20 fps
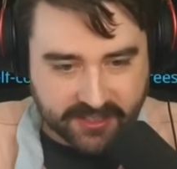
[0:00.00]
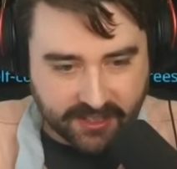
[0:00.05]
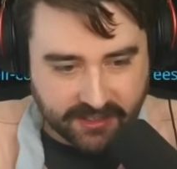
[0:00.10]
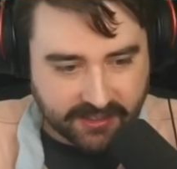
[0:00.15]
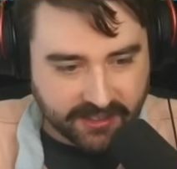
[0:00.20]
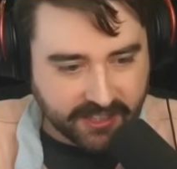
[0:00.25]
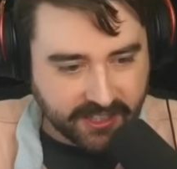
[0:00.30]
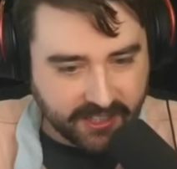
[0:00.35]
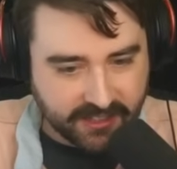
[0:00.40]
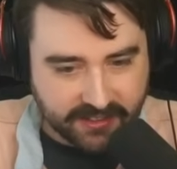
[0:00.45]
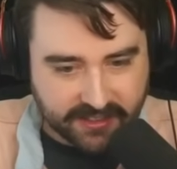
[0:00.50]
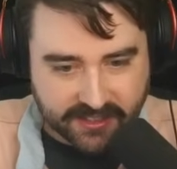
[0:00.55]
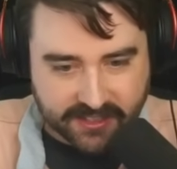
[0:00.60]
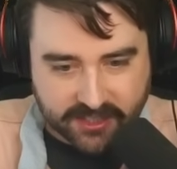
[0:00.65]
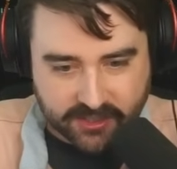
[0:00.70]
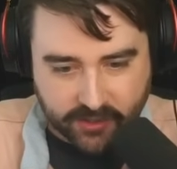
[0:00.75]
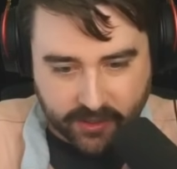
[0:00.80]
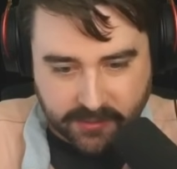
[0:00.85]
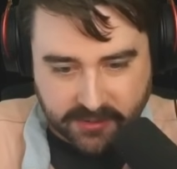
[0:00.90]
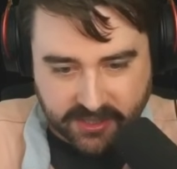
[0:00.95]
I'll link it in the
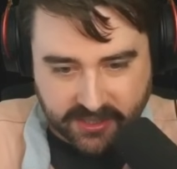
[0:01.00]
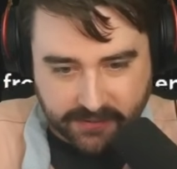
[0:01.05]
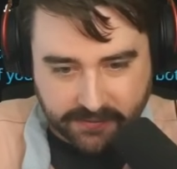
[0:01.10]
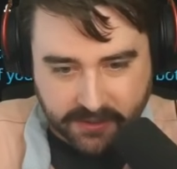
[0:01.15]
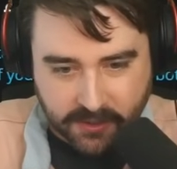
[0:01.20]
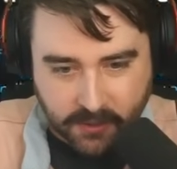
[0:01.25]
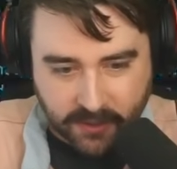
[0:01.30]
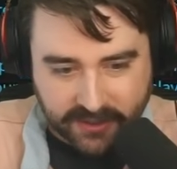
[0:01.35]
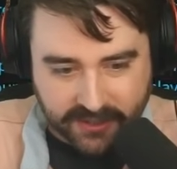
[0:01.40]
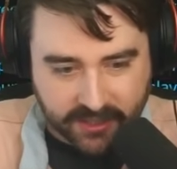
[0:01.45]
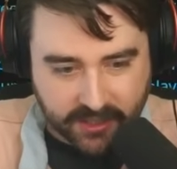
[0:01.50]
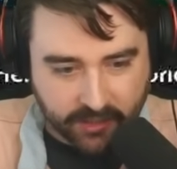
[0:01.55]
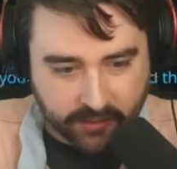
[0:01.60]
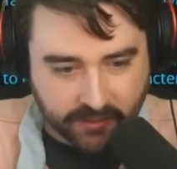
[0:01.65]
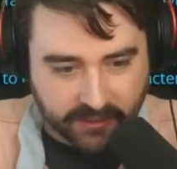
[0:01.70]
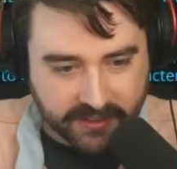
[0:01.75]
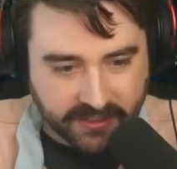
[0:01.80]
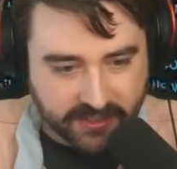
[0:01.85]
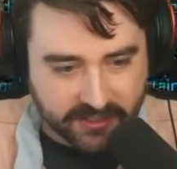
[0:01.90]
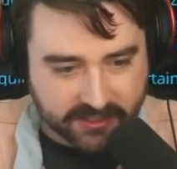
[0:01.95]
description if you want to go
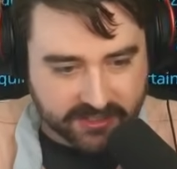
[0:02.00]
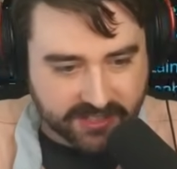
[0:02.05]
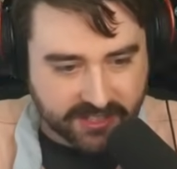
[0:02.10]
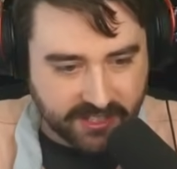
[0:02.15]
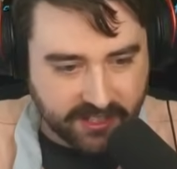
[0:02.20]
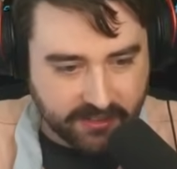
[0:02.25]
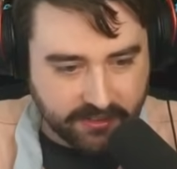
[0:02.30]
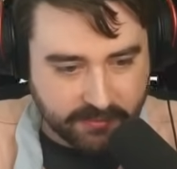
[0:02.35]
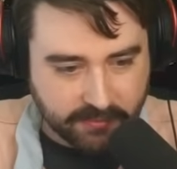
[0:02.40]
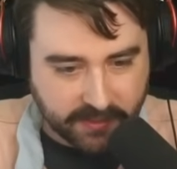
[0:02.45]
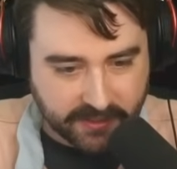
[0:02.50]
read it yourself,